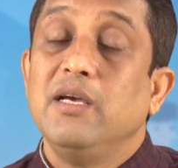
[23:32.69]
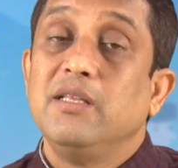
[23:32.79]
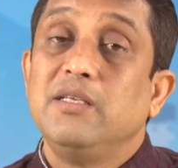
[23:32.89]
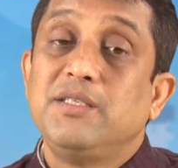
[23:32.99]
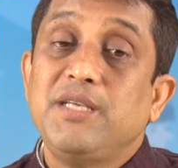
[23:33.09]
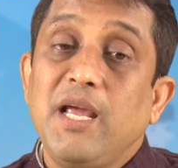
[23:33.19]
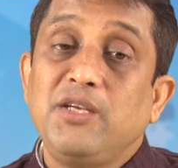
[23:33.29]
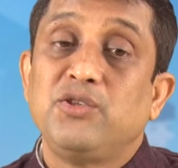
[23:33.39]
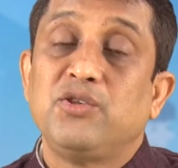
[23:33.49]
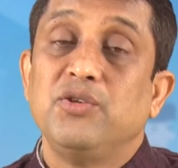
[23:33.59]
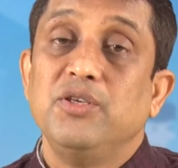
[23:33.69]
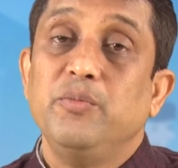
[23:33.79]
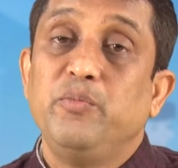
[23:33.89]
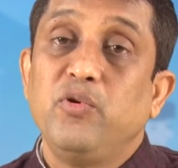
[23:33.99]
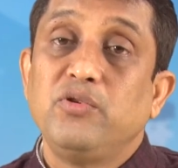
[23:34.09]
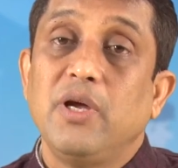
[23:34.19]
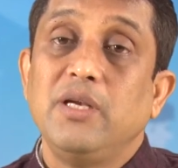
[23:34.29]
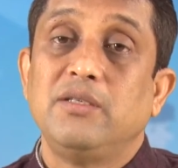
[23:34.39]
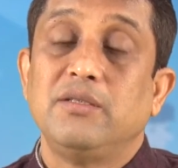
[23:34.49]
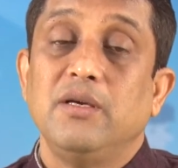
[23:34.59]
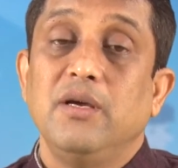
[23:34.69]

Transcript: the state important